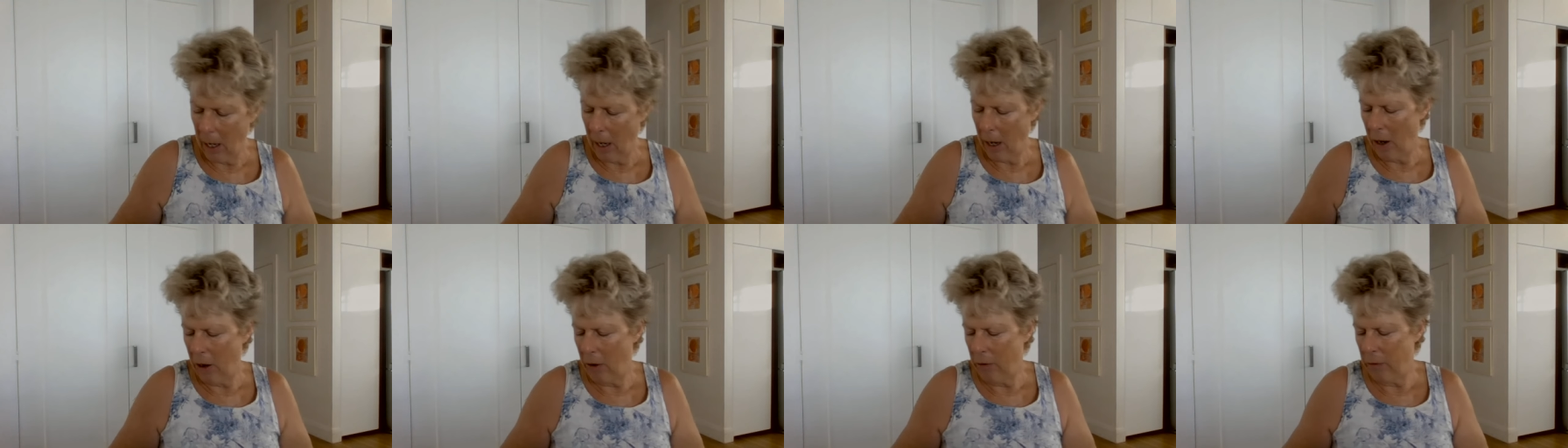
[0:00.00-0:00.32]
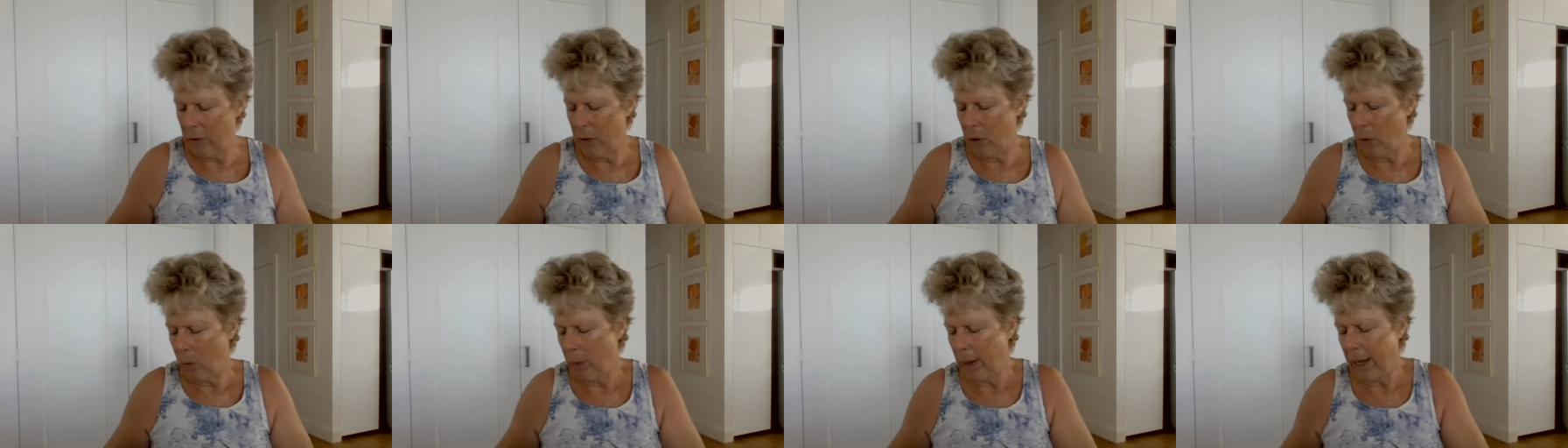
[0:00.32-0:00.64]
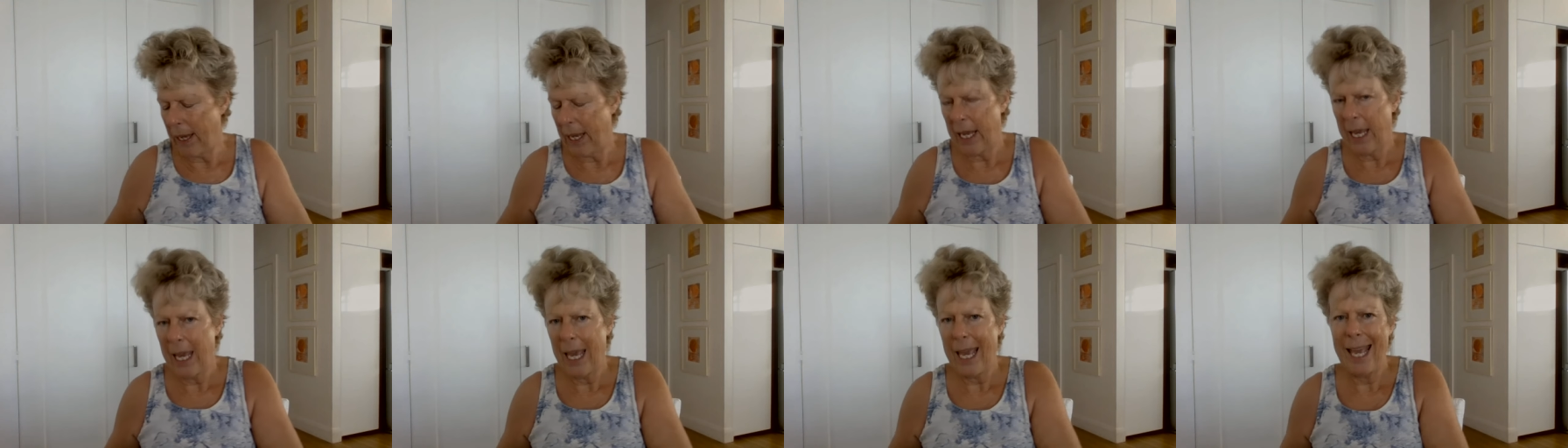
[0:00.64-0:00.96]
over the
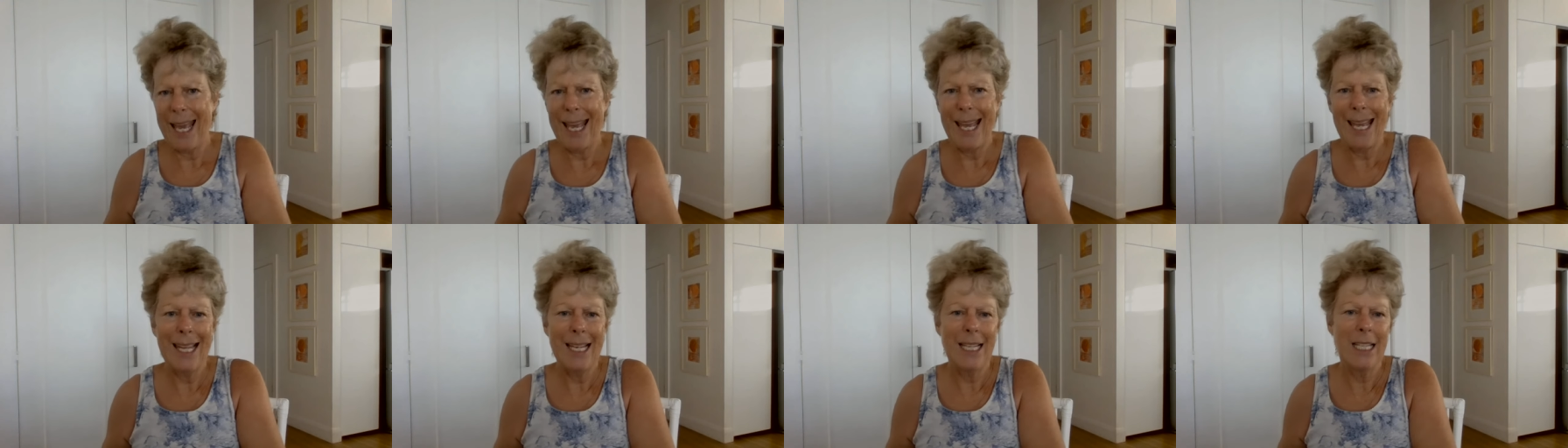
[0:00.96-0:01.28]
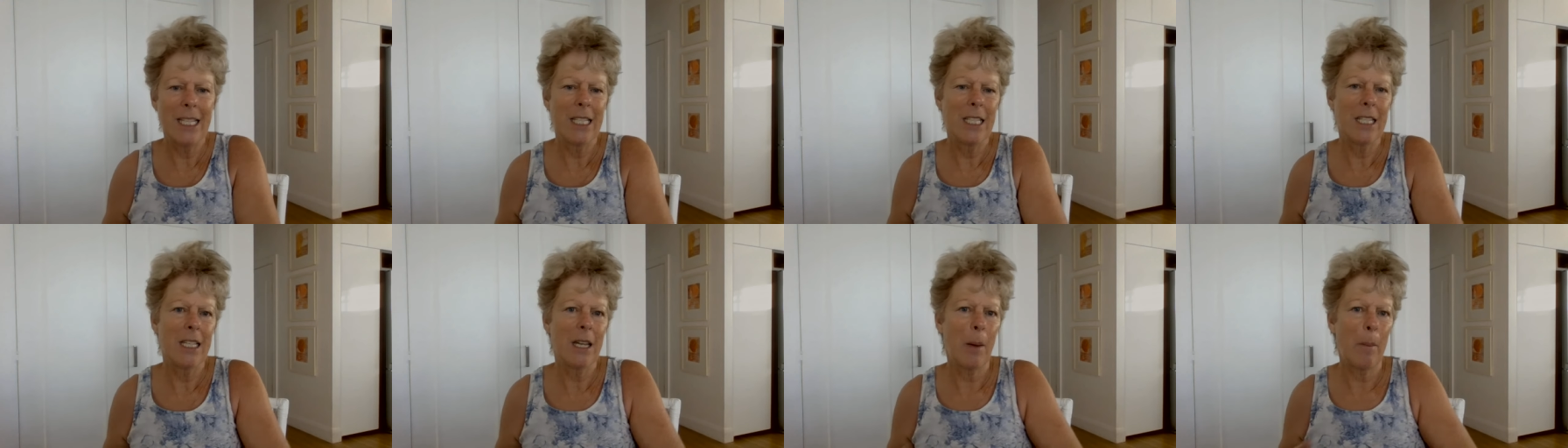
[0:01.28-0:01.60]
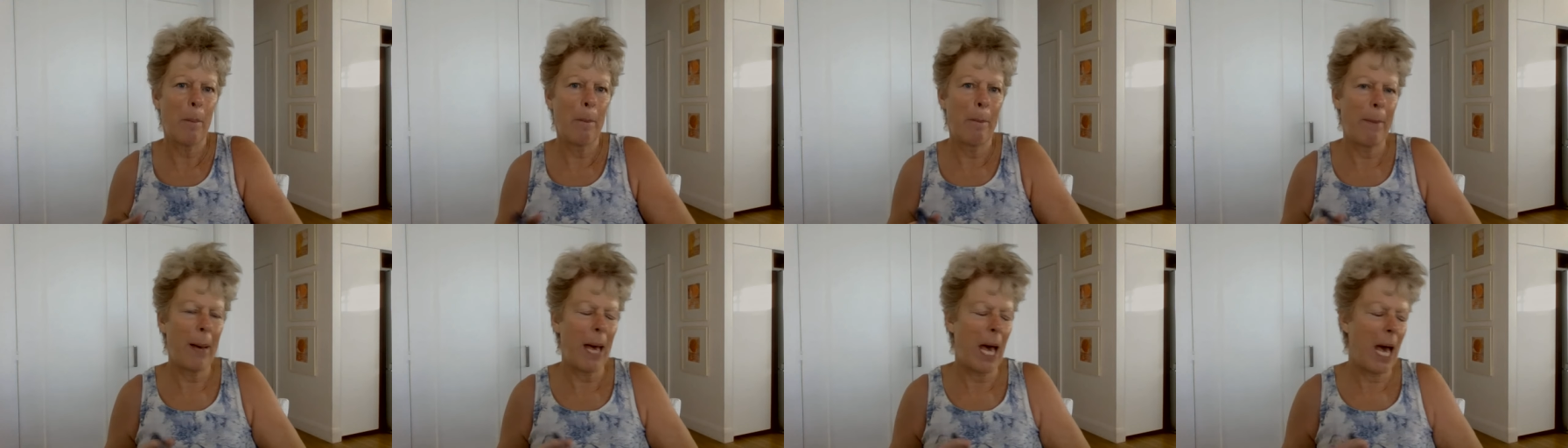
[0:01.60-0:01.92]
weekend.
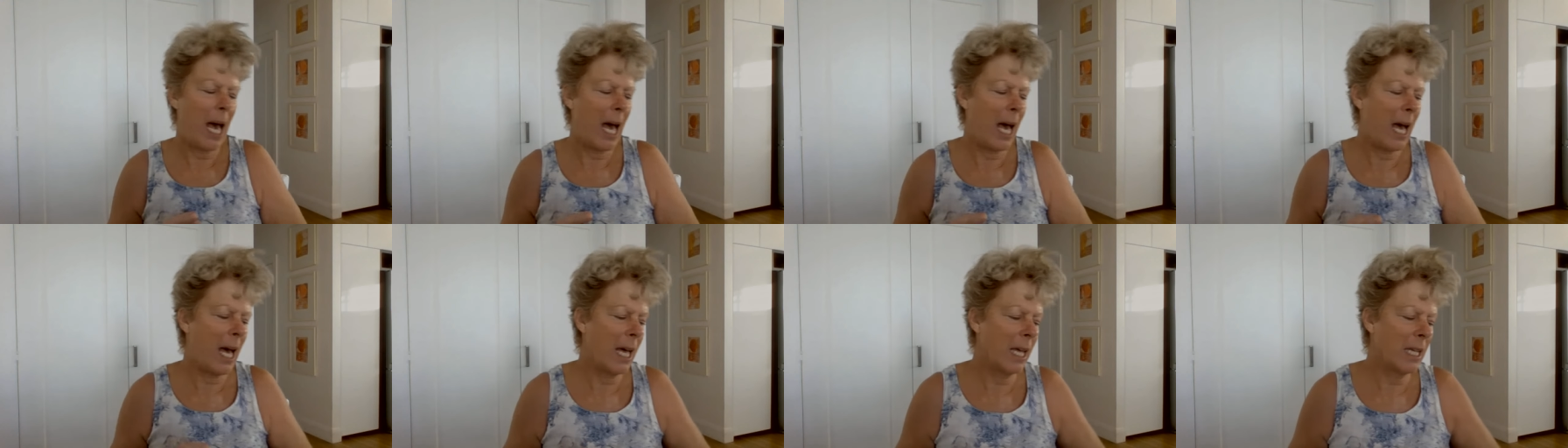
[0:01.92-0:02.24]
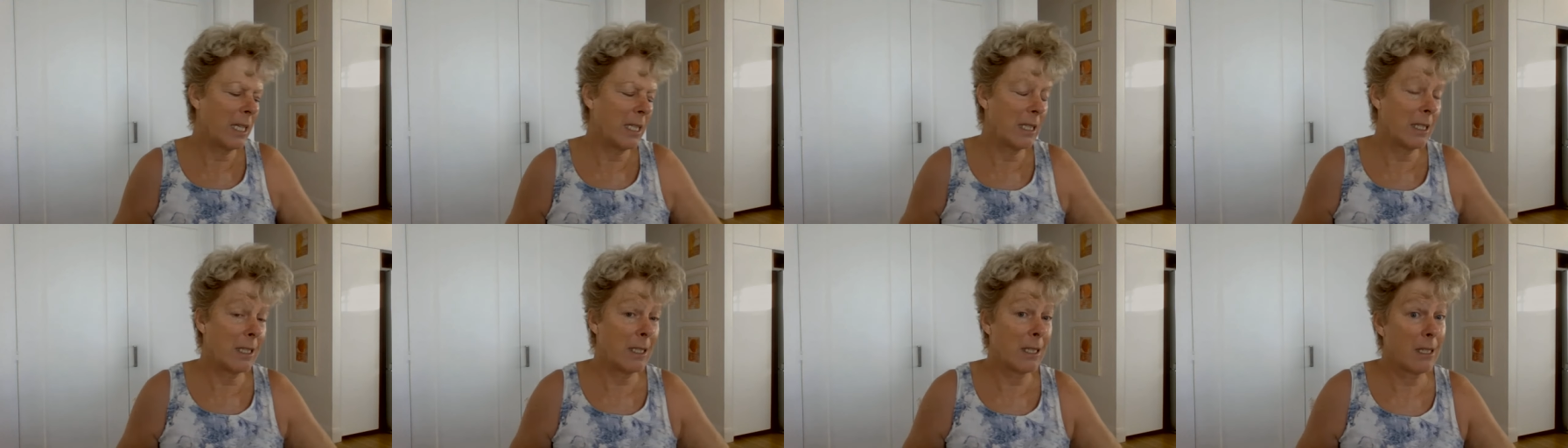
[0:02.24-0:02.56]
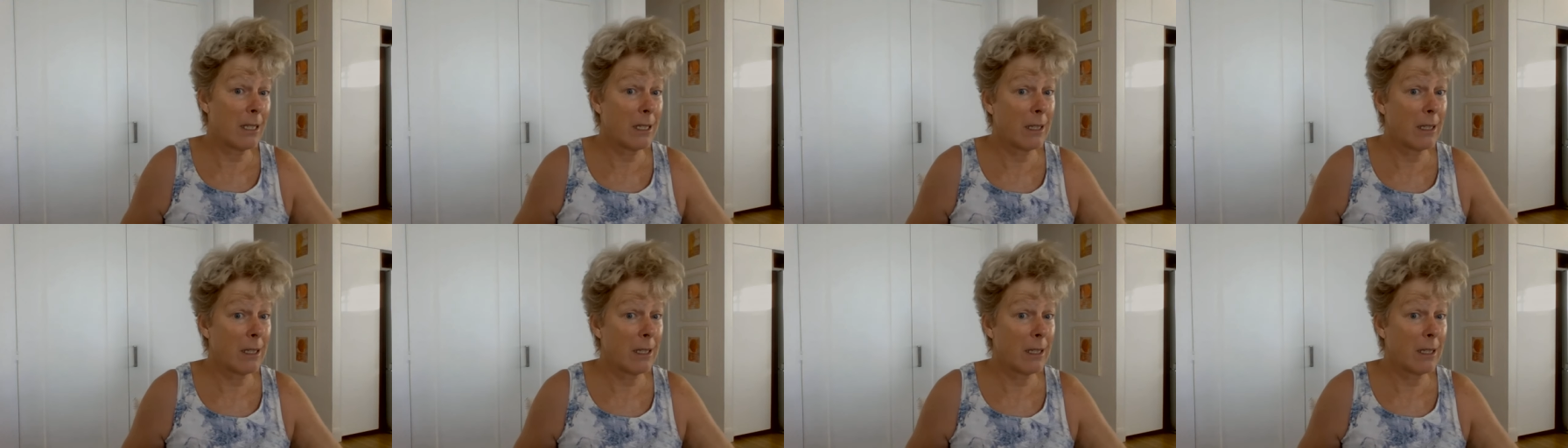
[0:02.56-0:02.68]
But